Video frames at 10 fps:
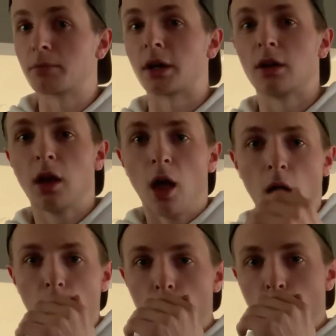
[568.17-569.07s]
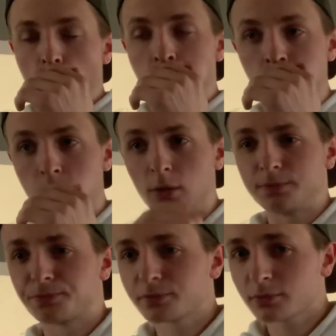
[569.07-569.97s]
But I
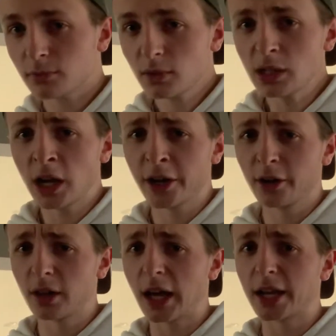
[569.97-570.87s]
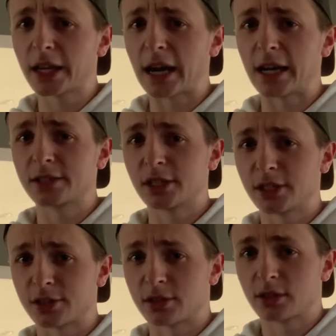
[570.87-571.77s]
hear a lot of guys, they
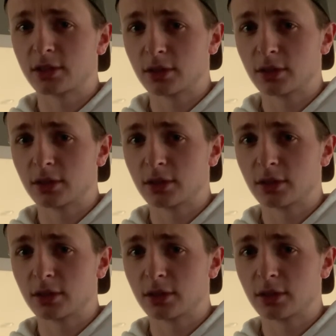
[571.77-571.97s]
just